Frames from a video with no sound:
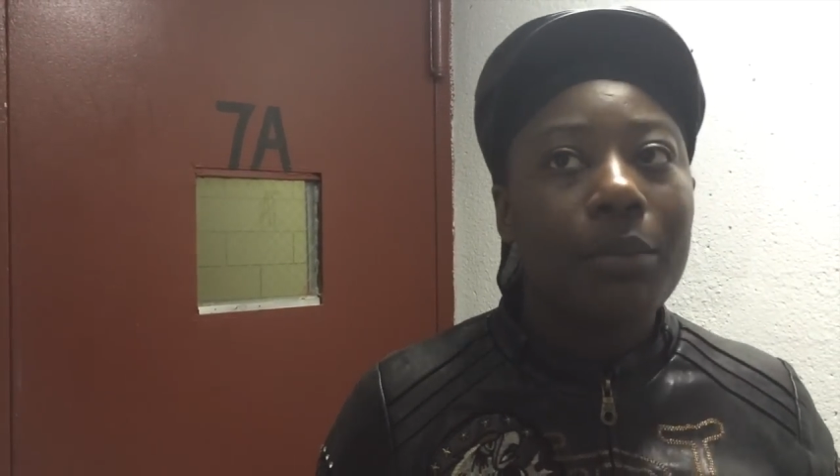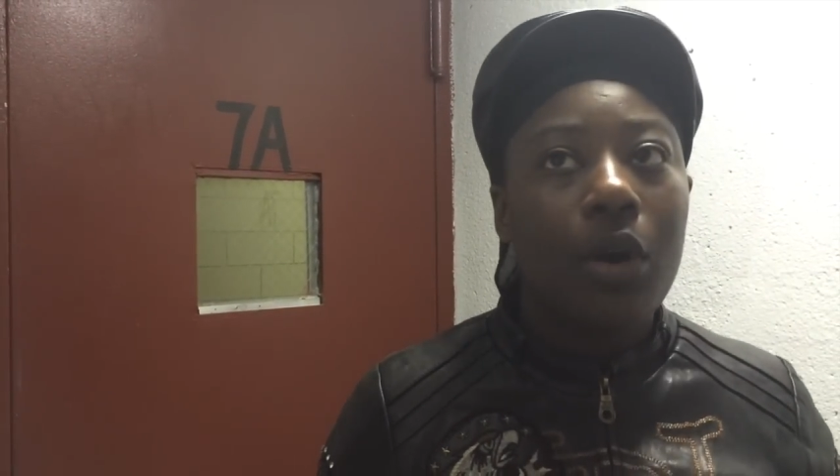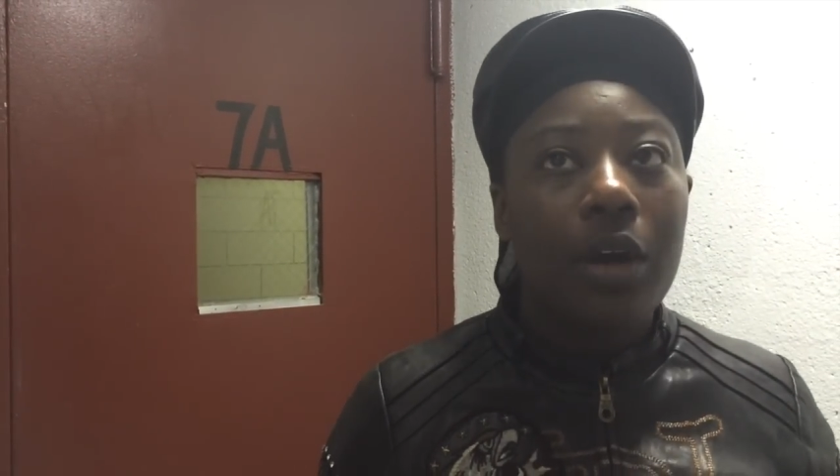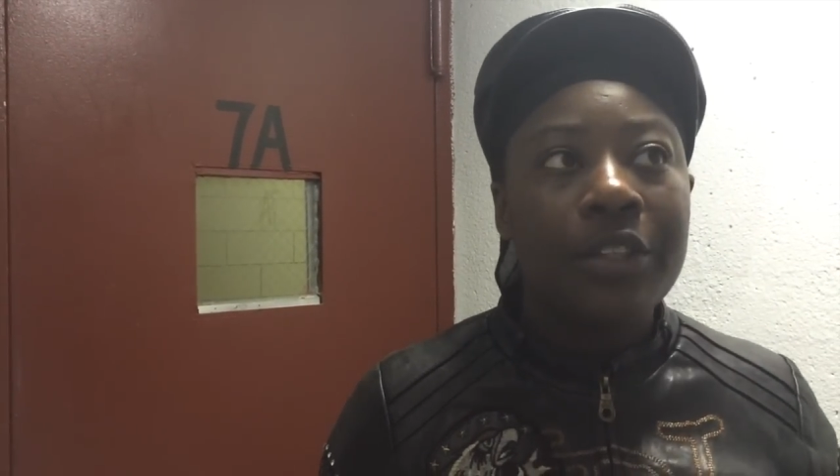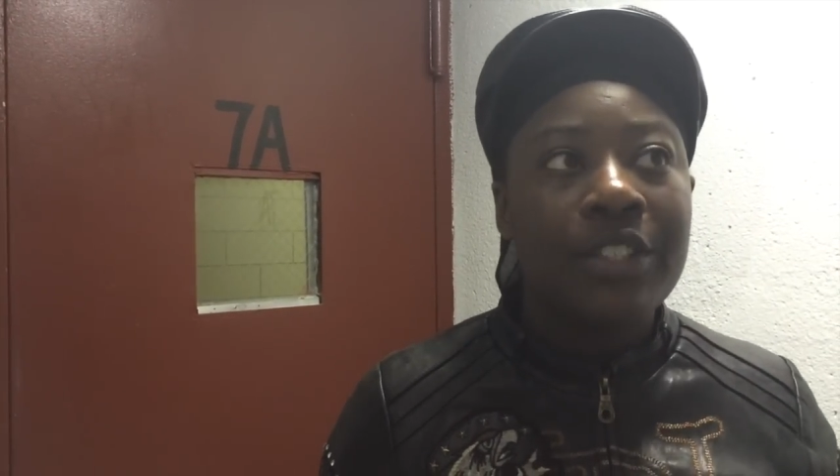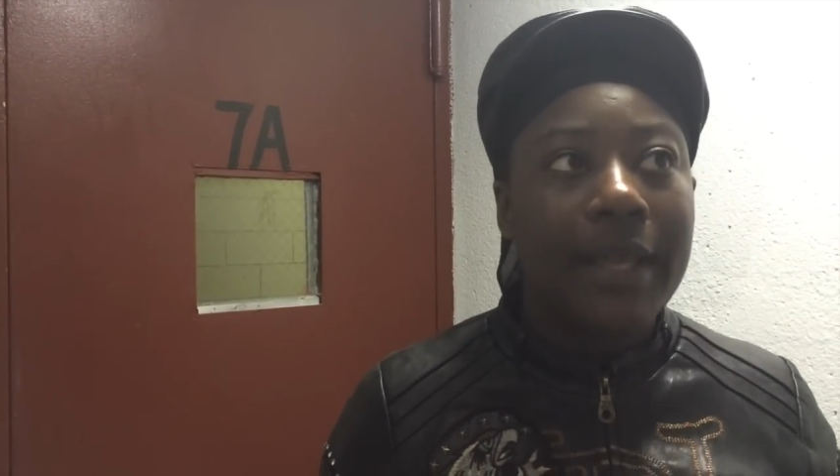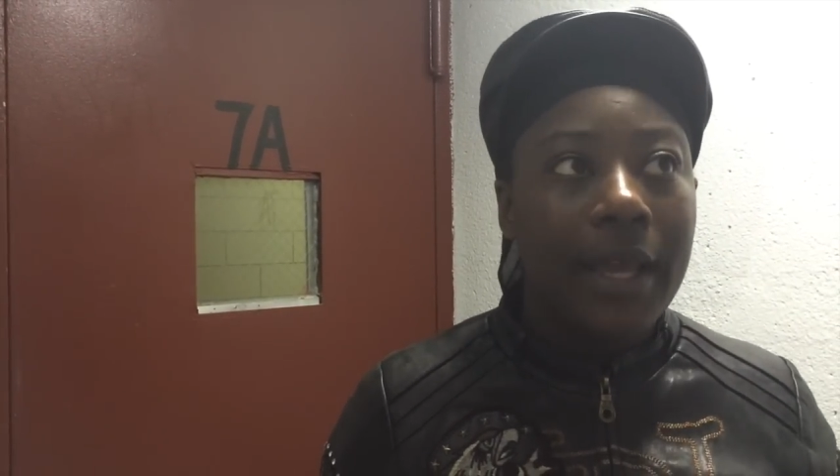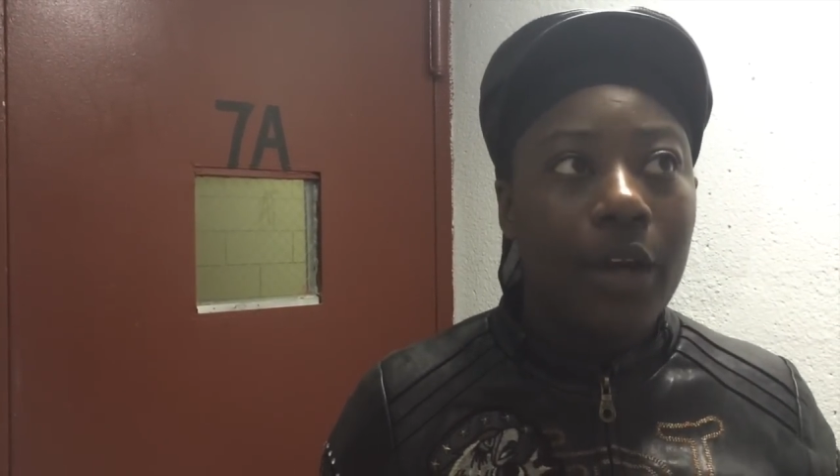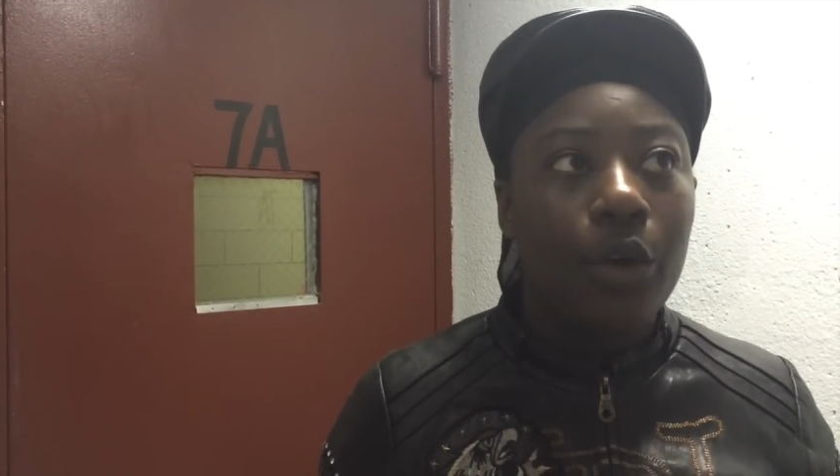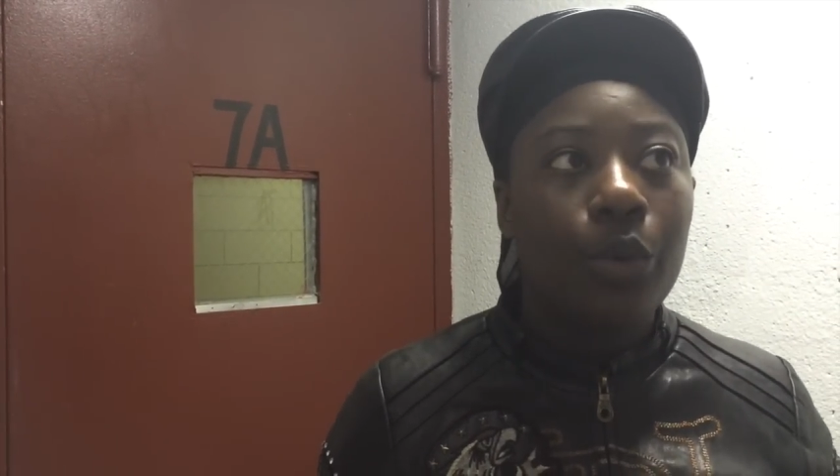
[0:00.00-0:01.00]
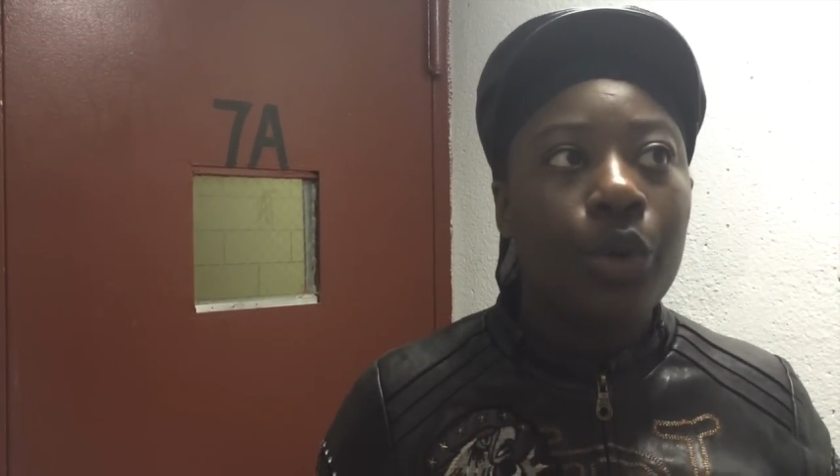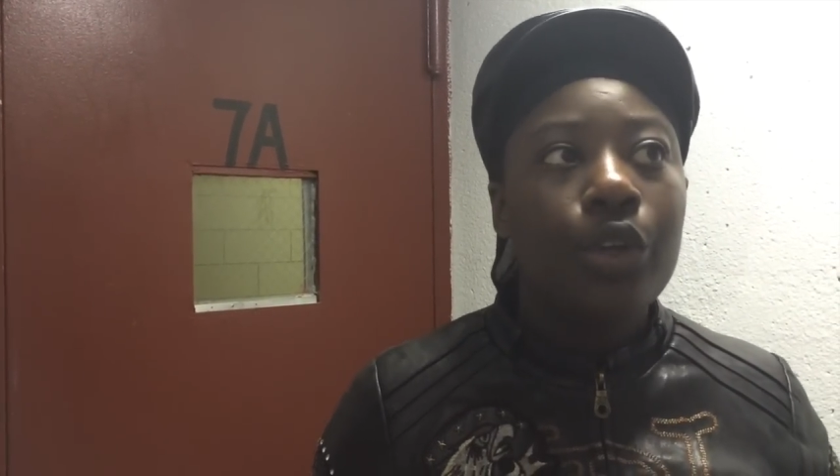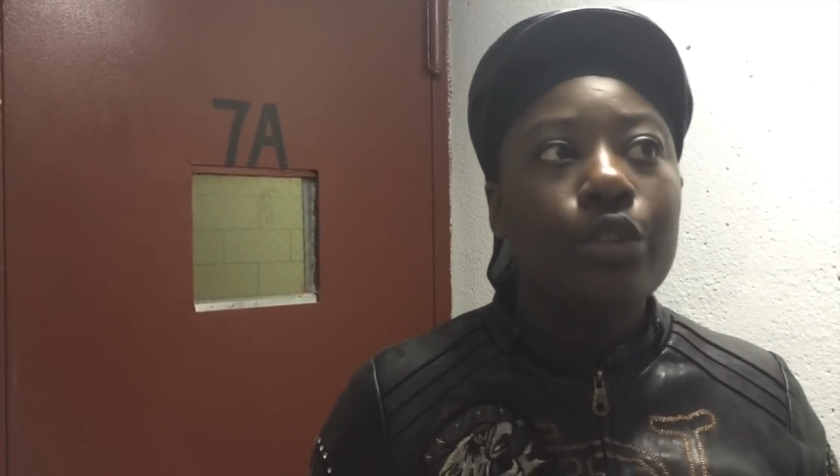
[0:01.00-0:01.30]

march down